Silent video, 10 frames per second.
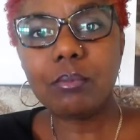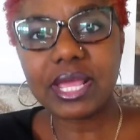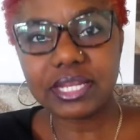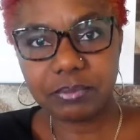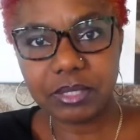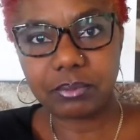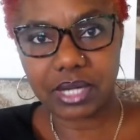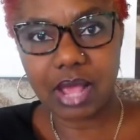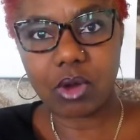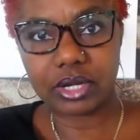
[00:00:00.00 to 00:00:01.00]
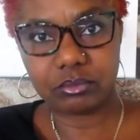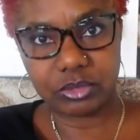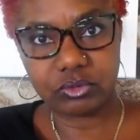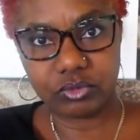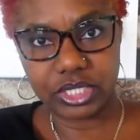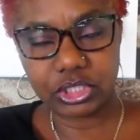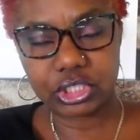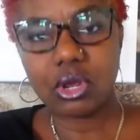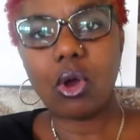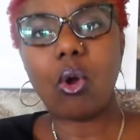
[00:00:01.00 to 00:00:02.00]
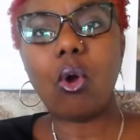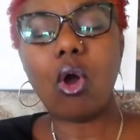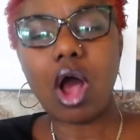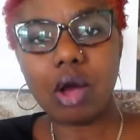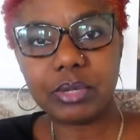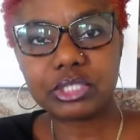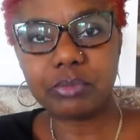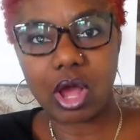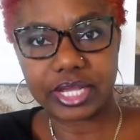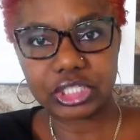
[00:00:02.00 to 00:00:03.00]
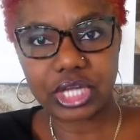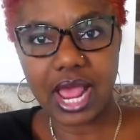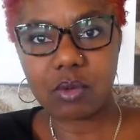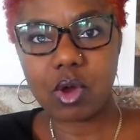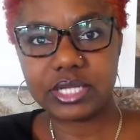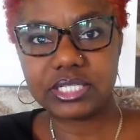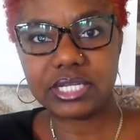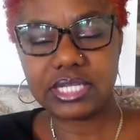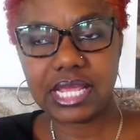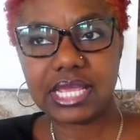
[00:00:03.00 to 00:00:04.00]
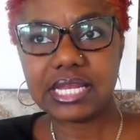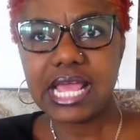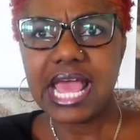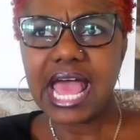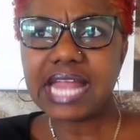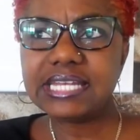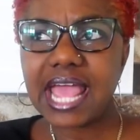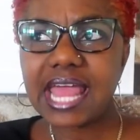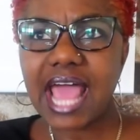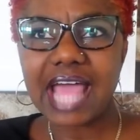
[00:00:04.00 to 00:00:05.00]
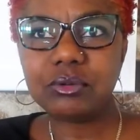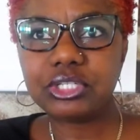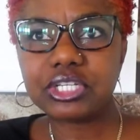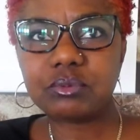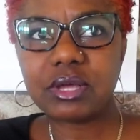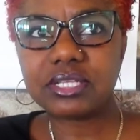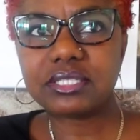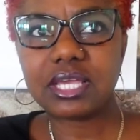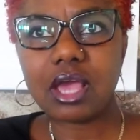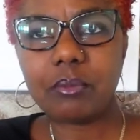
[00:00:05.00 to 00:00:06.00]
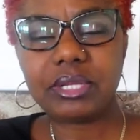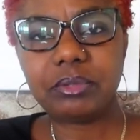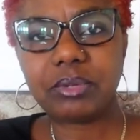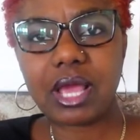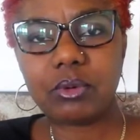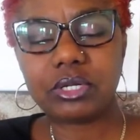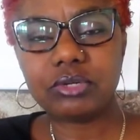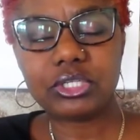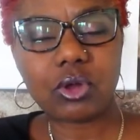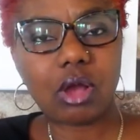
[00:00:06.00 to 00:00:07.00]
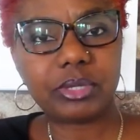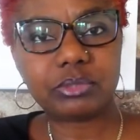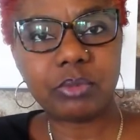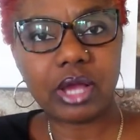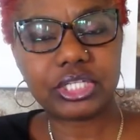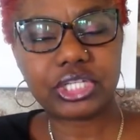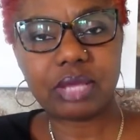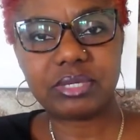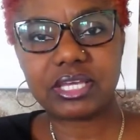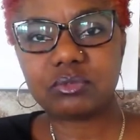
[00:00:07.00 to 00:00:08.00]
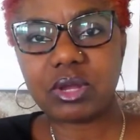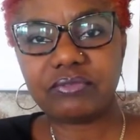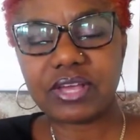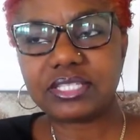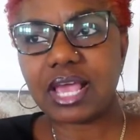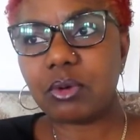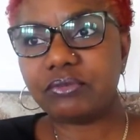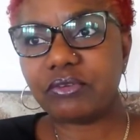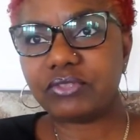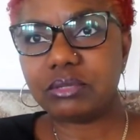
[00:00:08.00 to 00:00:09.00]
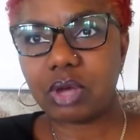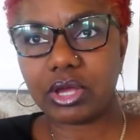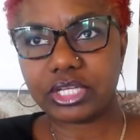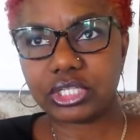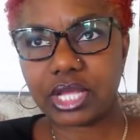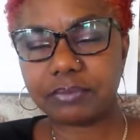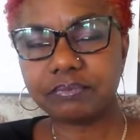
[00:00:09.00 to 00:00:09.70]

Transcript: many people I want to reach or how much market share I want to attain. And then I don't just want to say how many people I want to reach or how much market share, because what if I say I want 15 market share?